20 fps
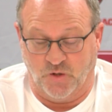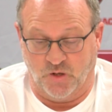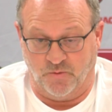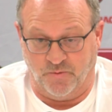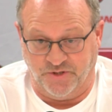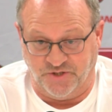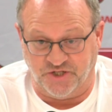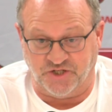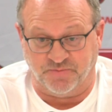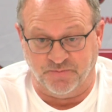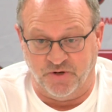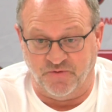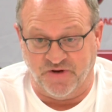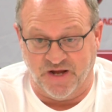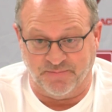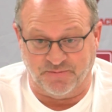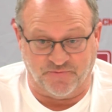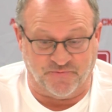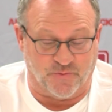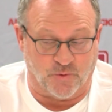We just moved
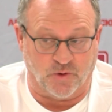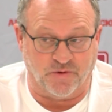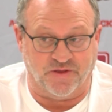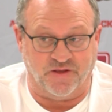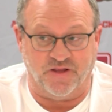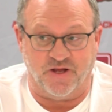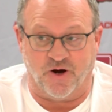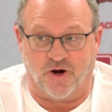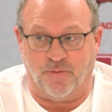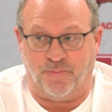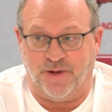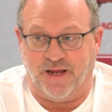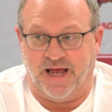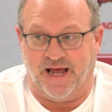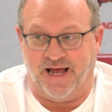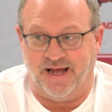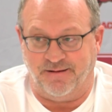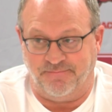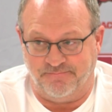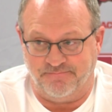up to fourth in the
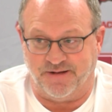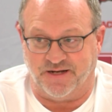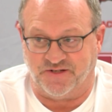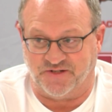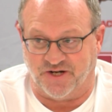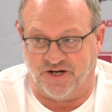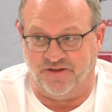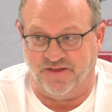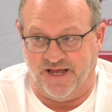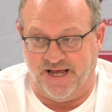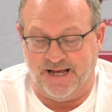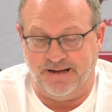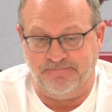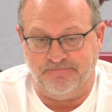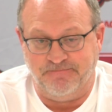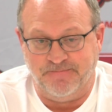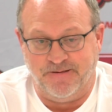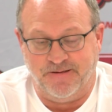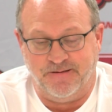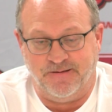RPI. I saw
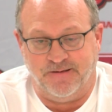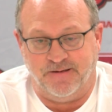that.